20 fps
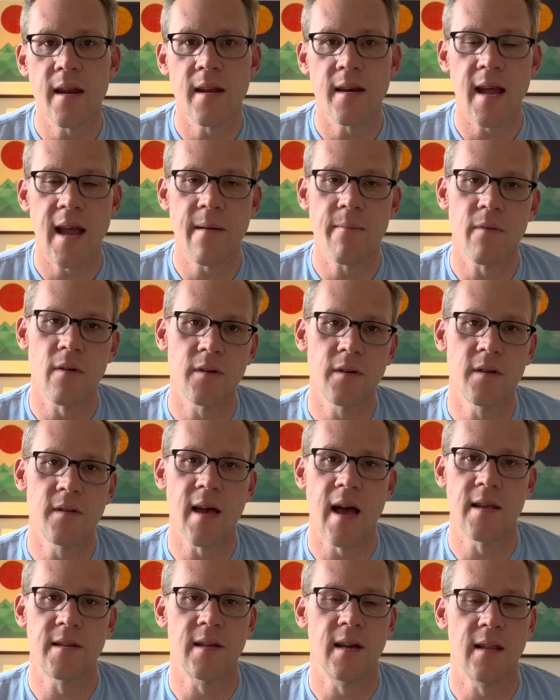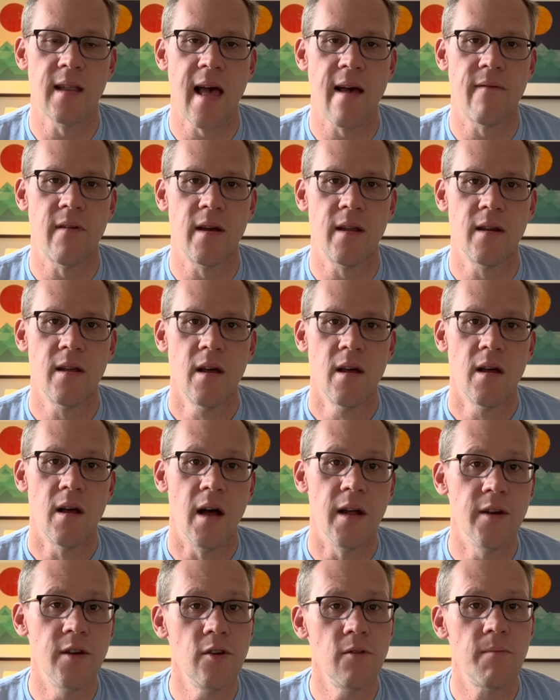in April 2011,
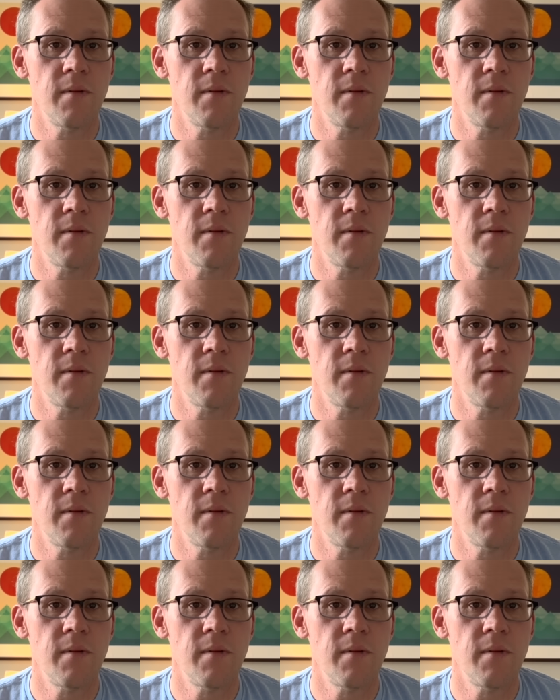a new